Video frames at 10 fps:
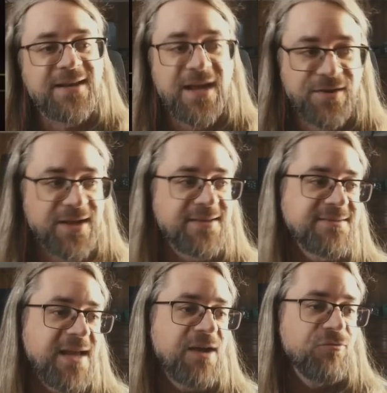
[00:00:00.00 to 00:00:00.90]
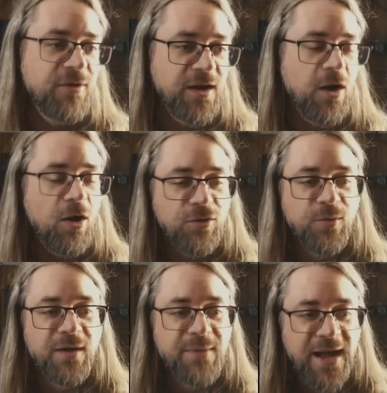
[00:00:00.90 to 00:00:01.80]
And now you got this guy running all the
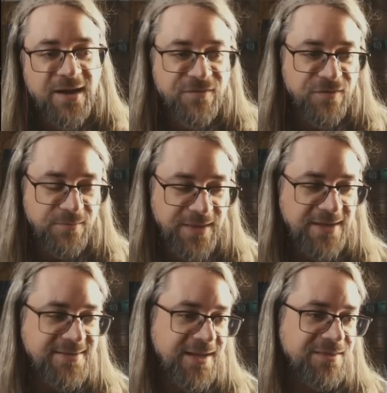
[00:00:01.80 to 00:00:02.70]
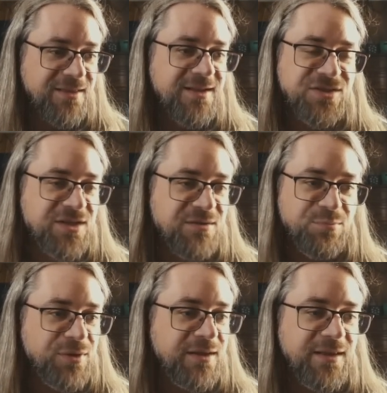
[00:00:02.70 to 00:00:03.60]
way back from that death just to
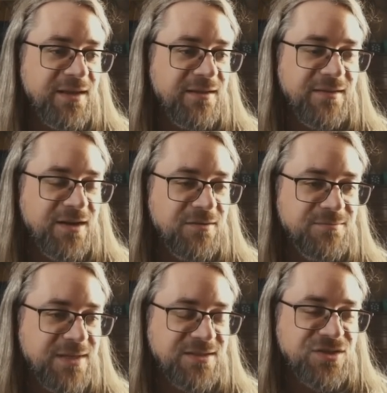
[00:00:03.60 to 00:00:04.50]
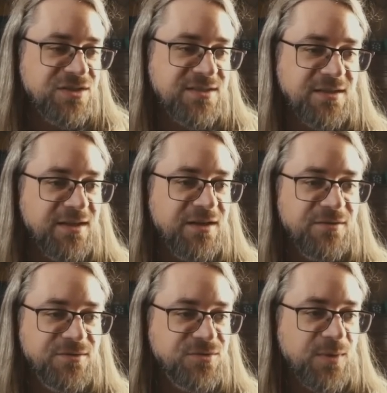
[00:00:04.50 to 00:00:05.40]
completely, that's just silly.
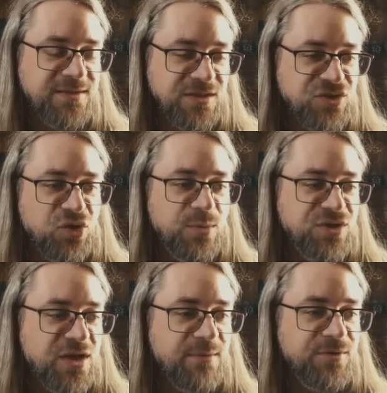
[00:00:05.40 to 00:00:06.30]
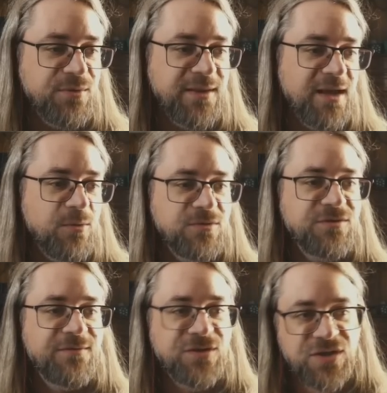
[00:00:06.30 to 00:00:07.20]
You're just wasting so much time doing that. Whereas
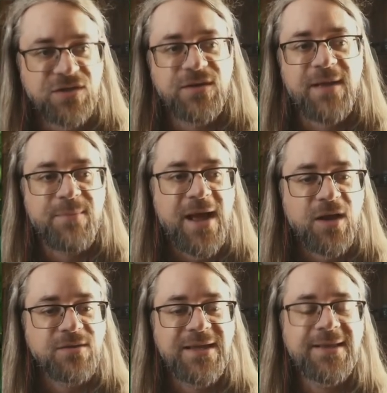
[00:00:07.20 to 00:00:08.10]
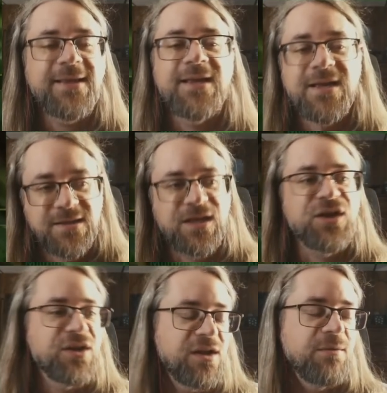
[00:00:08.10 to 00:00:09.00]
if you just kill that pack neatly, then
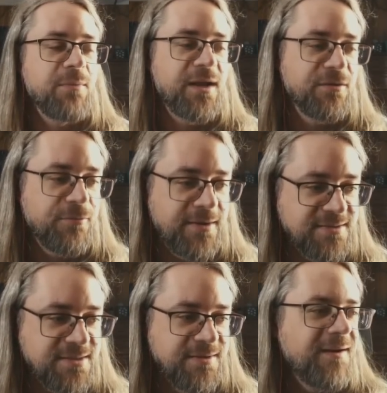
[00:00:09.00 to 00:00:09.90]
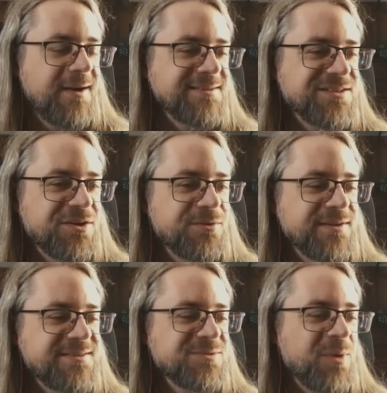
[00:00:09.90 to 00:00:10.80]
you can combine the rest. All right, so
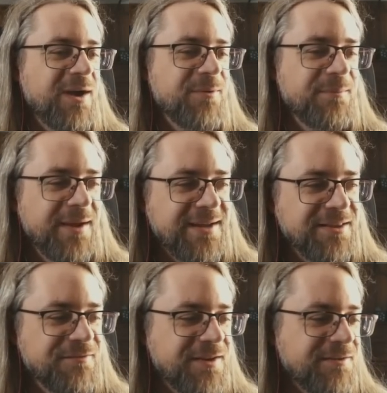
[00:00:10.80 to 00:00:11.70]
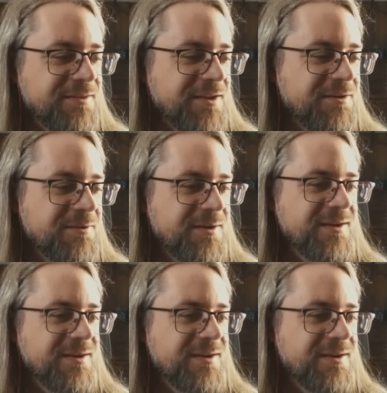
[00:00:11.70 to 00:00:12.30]
this is why we're making the video though.